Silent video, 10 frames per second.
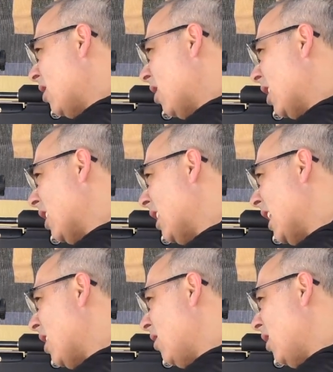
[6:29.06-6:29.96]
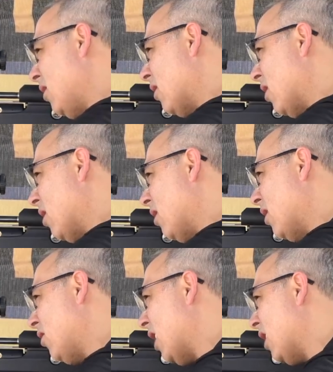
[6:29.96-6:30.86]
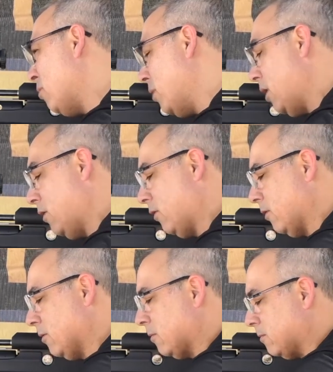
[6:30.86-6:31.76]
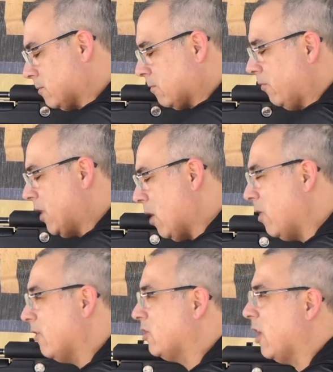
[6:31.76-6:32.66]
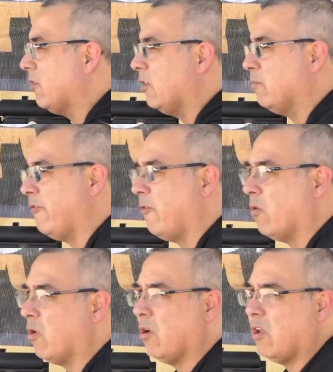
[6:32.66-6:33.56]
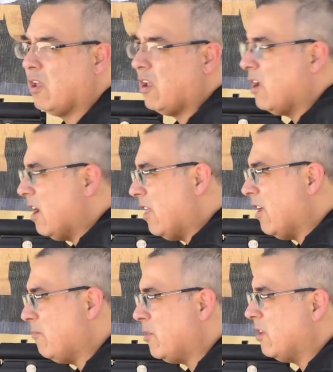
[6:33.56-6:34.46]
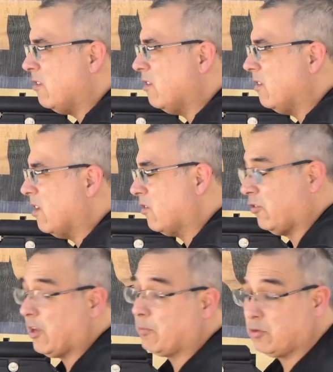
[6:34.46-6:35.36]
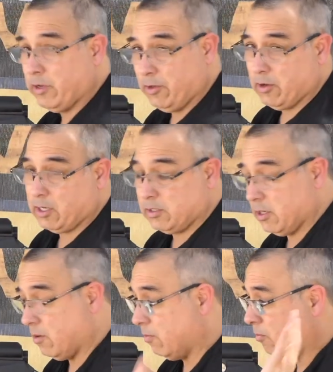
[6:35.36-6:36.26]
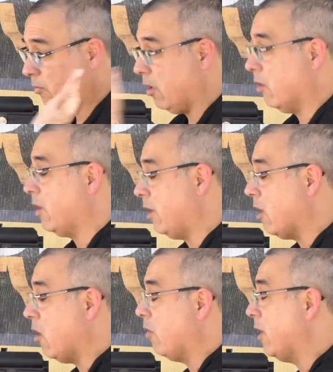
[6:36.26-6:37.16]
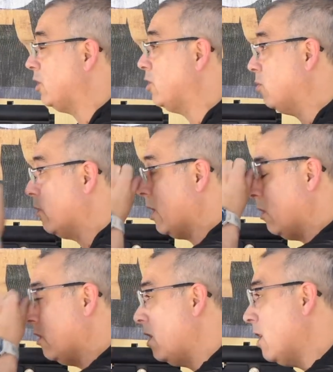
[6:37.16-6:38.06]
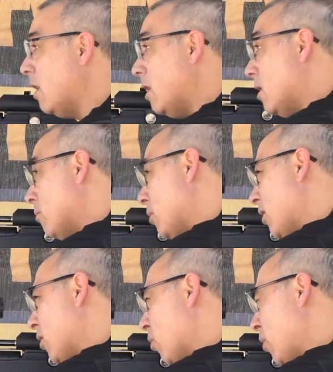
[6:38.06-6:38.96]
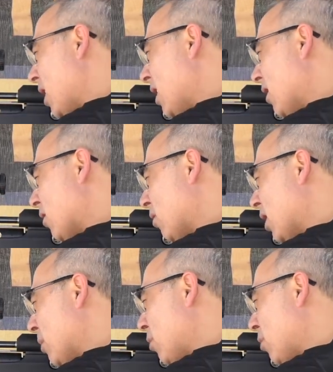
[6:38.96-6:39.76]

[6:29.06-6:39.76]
target down. These are the JSBs. Now, we have shot these before, and they've been exceptionally good. So we already know they shoot well. But the wind is really